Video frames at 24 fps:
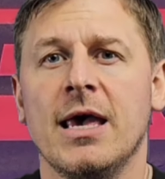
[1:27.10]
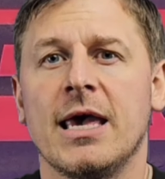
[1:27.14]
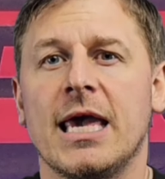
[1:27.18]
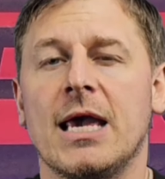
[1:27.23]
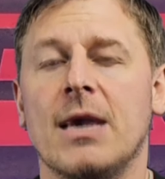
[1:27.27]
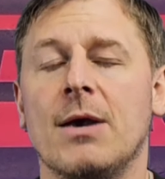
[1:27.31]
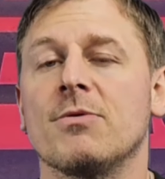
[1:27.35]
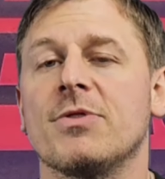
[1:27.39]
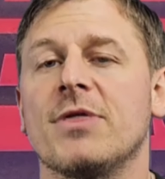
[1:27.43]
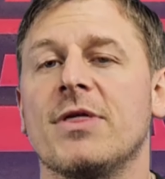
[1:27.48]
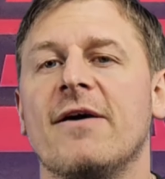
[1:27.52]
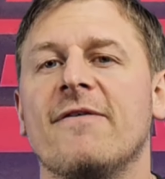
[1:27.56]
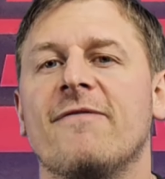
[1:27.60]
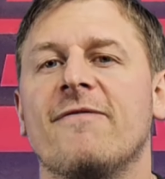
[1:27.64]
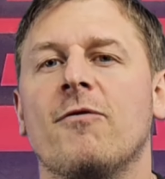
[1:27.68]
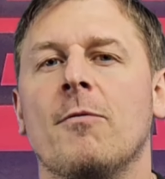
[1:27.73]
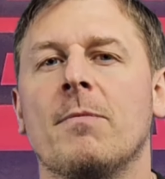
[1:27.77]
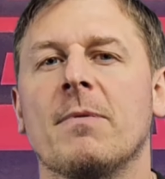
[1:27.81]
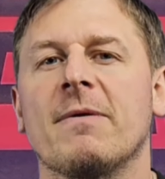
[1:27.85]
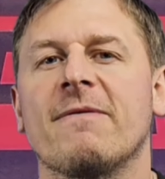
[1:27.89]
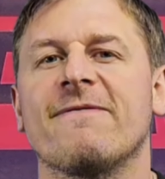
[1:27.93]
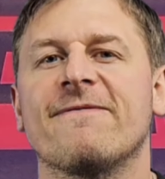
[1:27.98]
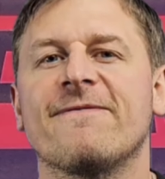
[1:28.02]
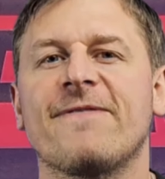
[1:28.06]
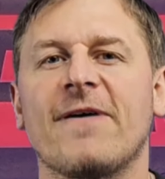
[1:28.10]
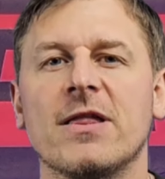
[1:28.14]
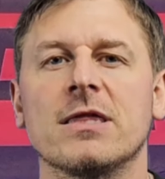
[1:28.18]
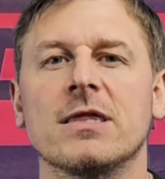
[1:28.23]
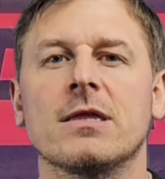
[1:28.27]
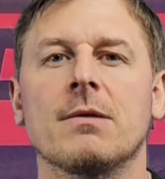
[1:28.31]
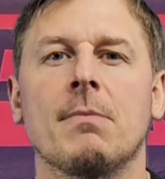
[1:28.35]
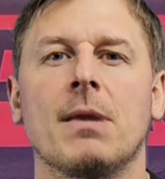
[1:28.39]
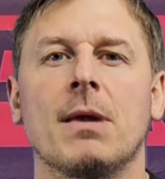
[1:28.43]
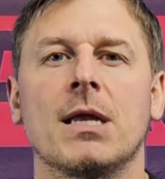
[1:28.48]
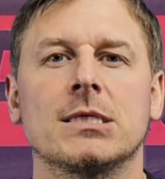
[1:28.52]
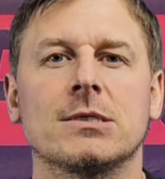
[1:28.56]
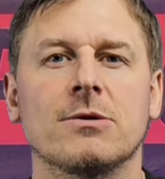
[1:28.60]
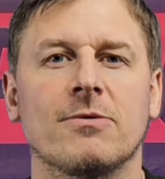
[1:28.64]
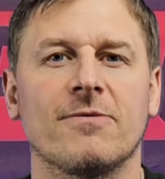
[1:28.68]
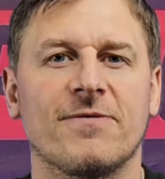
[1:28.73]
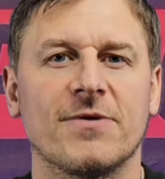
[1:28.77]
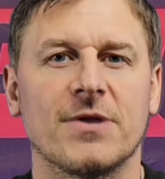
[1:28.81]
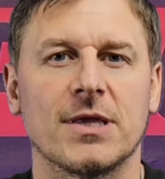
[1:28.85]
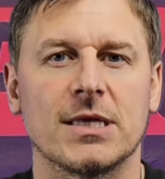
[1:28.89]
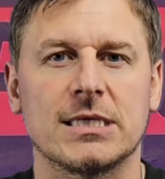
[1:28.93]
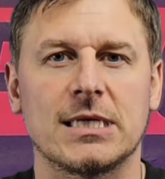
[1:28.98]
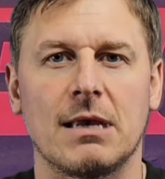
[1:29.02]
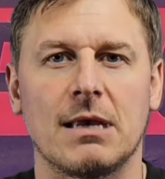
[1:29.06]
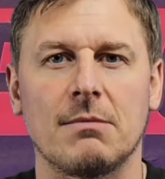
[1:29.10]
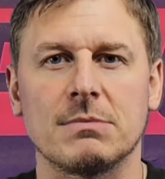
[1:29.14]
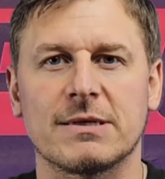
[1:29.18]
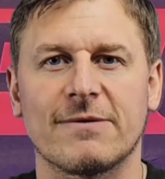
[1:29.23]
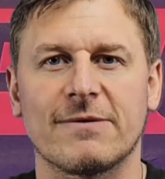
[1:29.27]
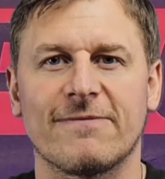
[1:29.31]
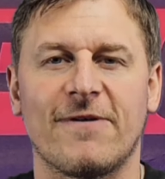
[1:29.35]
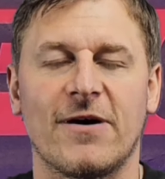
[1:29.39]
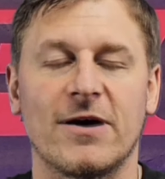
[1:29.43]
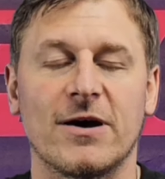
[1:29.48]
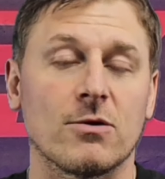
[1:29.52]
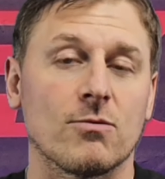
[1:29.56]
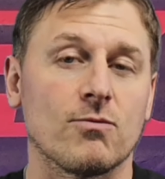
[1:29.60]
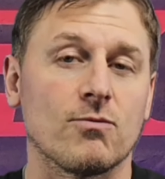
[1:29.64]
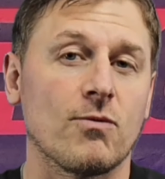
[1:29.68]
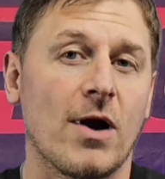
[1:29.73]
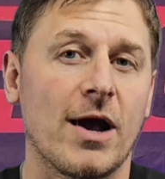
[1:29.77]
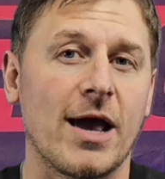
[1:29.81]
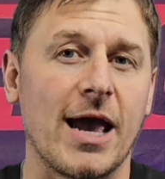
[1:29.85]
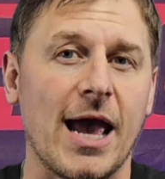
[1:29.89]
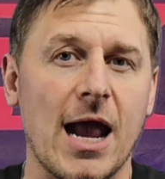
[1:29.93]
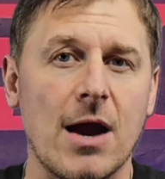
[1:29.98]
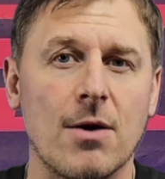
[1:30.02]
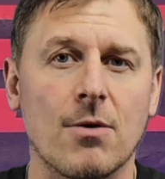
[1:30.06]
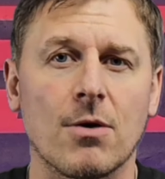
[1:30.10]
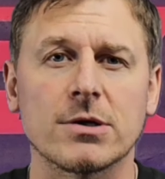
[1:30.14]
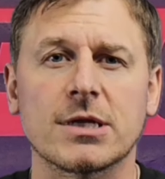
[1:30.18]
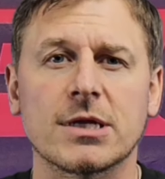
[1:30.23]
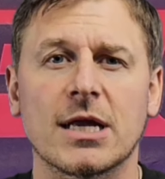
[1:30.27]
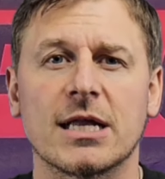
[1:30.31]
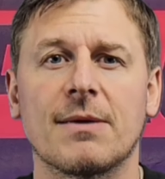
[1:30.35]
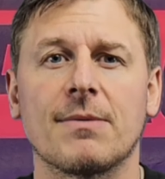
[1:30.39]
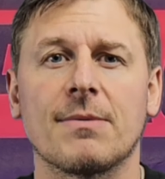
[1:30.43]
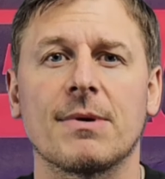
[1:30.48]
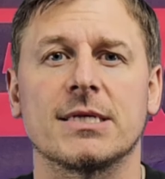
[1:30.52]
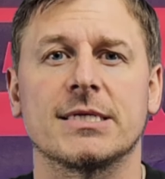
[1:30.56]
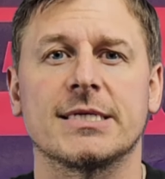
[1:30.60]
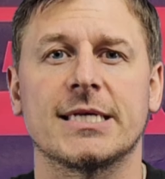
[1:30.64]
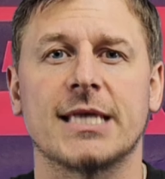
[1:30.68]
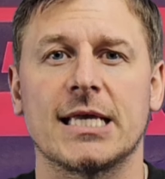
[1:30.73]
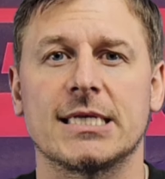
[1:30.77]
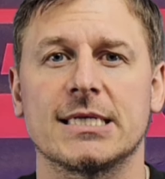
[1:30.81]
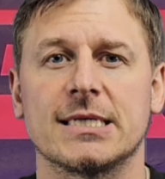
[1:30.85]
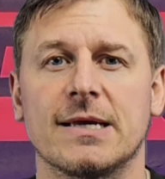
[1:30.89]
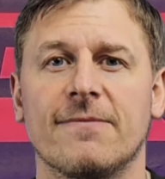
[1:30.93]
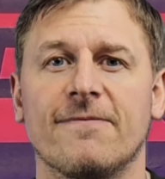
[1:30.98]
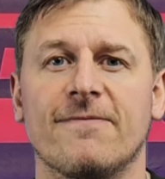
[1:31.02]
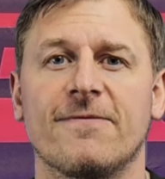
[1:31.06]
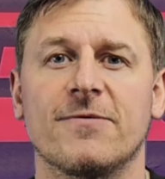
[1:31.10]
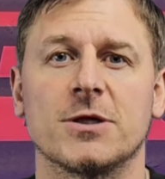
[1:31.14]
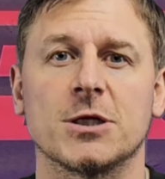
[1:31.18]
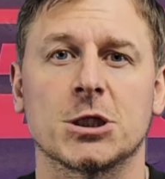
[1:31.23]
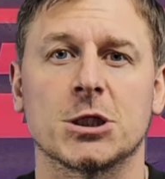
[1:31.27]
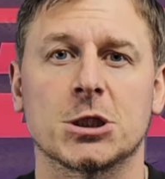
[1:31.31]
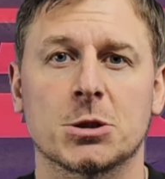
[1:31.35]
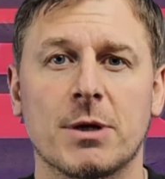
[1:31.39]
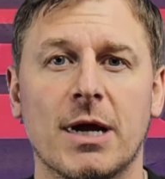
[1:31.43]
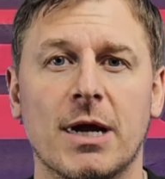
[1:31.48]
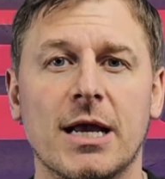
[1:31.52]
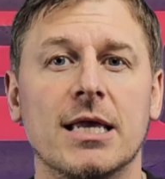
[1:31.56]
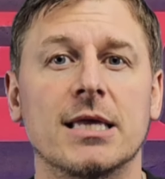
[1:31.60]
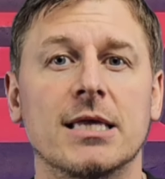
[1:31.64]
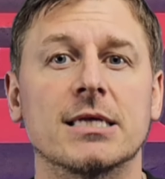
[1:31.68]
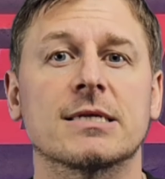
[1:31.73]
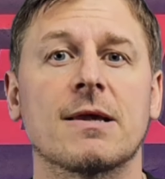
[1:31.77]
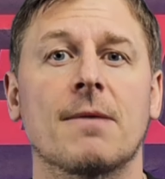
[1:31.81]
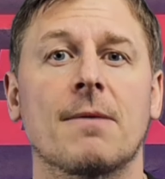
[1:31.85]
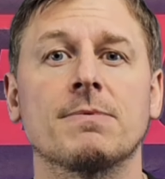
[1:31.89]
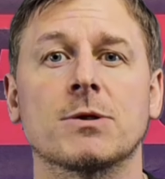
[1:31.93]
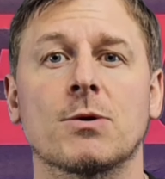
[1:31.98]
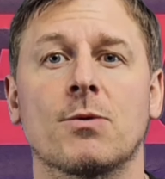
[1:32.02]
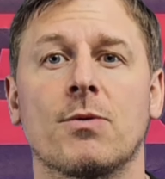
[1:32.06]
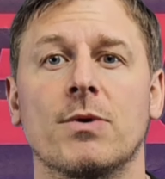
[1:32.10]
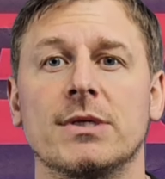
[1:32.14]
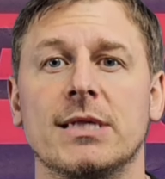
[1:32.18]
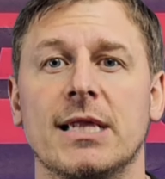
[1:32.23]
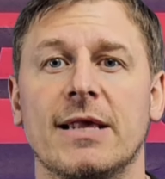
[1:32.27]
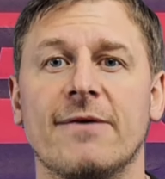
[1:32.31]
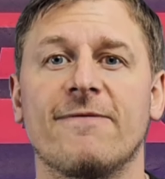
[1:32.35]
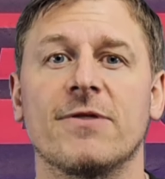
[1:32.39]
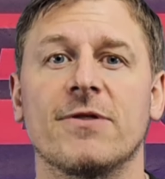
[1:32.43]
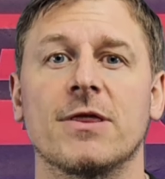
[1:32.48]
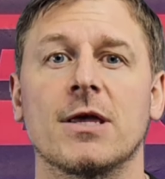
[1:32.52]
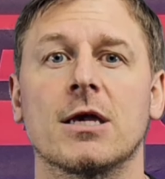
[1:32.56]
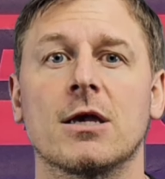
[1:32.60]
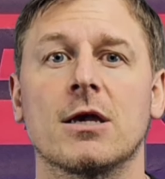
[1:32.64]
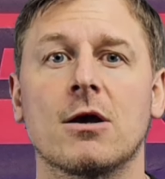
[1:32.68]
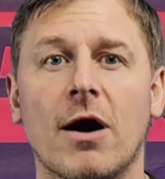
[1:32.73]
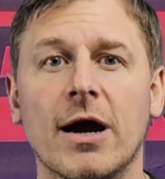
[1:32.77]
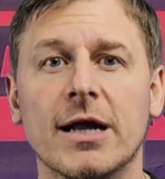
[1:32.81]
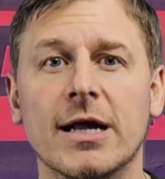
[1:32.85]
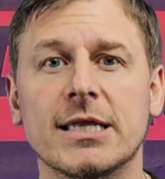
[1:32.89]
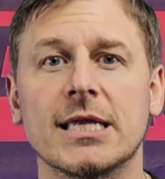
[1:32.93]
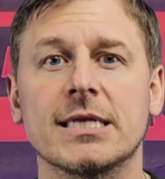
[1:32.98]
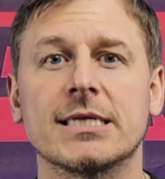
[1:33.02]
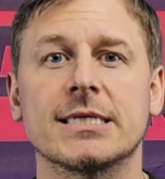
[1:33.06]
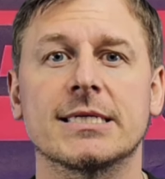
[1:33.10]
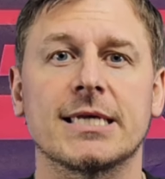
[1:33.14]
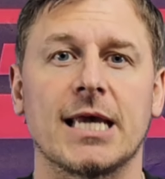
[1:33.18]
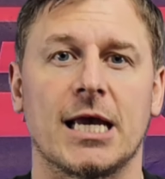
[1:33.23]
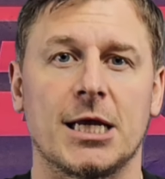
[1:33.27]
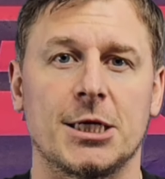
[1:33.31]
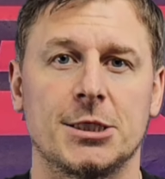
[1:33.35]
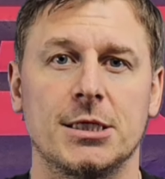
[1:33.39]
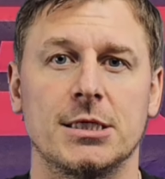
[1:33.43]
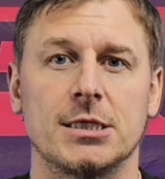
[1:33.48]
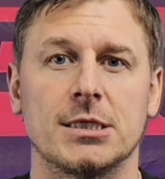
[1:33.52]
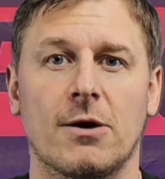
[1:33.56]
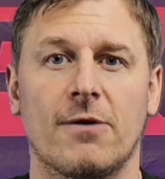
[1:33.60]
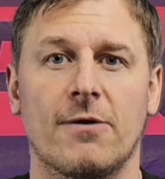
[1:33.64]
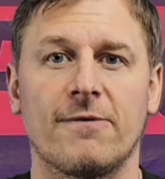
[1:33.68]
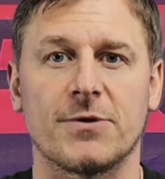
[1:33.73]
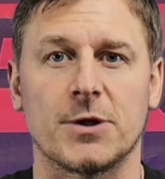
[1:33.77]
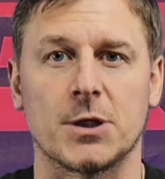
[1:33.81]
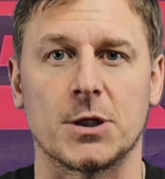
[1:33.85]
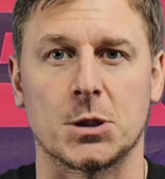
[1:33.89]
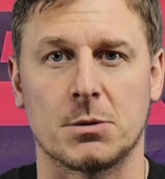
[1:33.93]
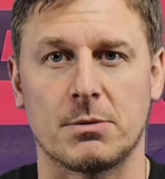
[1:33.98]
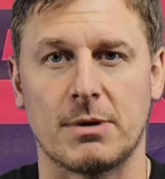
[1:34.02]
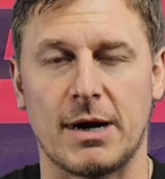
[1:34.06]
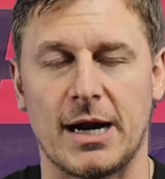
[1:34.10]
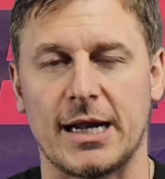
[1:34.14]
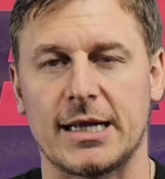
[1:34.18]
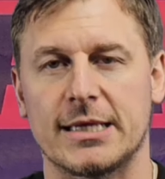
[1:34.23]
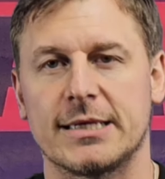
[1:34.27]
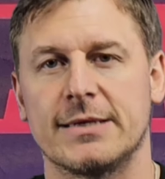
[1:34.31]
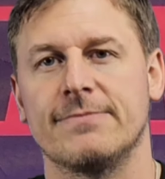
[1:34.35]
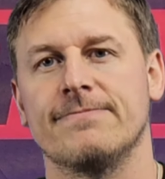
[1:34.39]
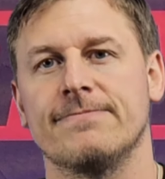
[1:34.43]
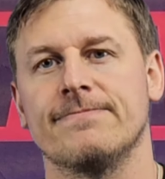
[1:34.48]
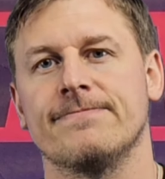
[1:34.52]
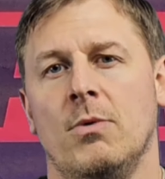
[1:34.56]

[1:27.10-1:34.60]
It will therefore be fundamental for the teams to find the right aerodynamic setup for the straight and subsequently for the guided sections of the track.